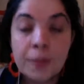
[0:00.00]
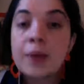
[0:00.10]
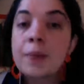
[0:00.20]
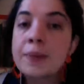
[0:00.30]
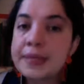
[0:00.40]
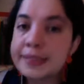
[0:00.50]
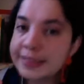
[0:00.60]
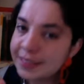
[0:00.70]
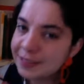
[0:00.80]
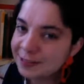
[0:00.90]
But
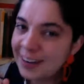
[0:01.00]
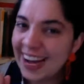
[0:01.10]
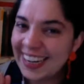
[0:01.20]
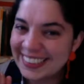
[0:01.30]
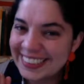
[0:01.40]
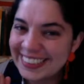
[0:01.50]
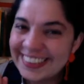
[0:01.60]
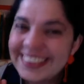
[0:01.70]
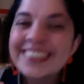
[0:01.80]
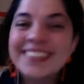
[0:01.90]
it's fine,
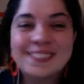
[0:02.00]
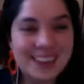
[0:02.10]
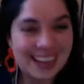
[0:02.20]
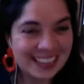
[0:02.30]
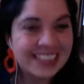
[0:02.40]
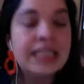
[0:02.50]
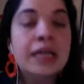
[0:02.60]
right?